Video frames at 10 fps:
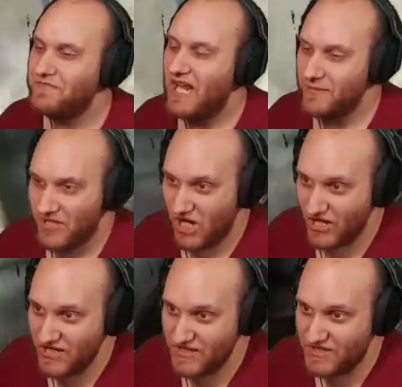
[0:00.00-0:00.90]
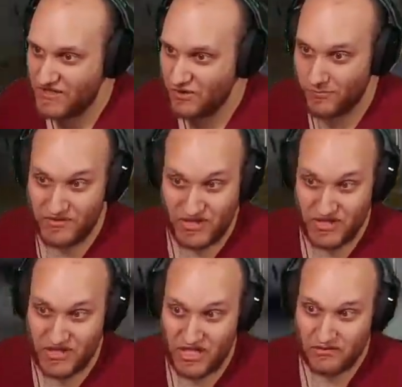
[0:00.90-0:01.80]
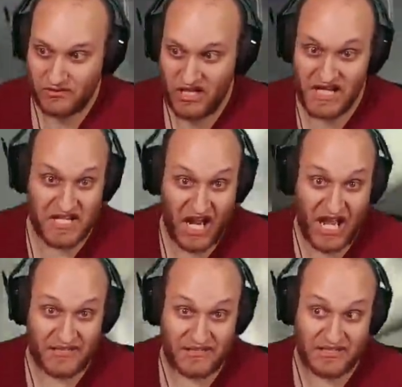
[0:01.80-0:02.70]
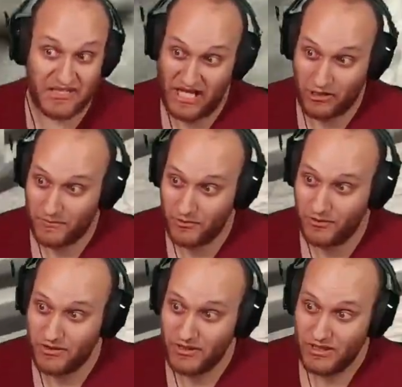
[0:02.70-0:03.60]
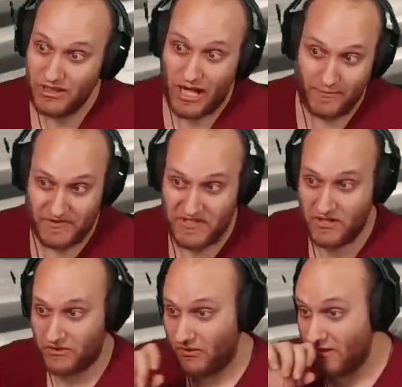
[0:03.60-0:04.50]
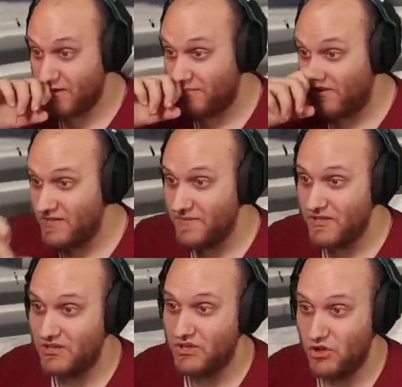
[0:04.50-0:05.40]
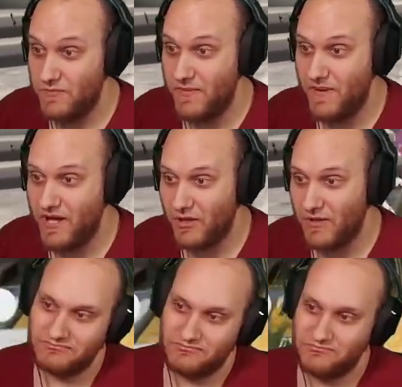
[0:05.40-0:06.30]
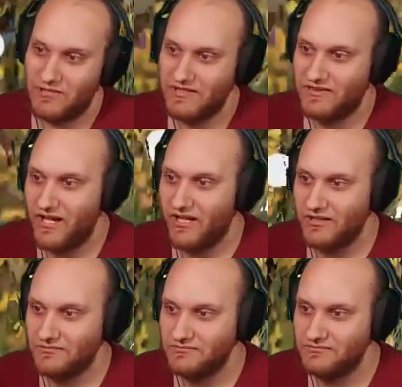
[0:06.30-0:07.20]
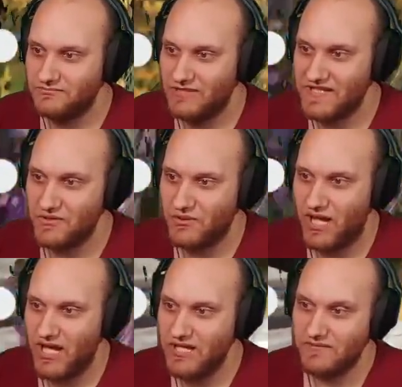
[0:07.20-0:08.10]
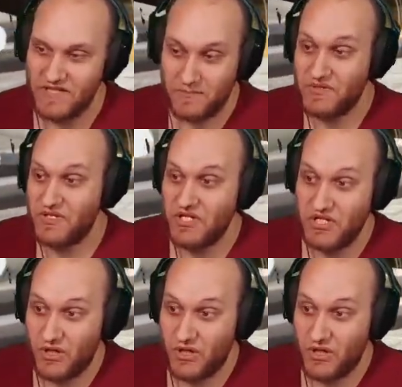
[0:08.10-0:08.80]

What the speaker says: to be honest, your positioning is not terrible. I will say your crosshair placement could be better. Right there, that's okay. This position here is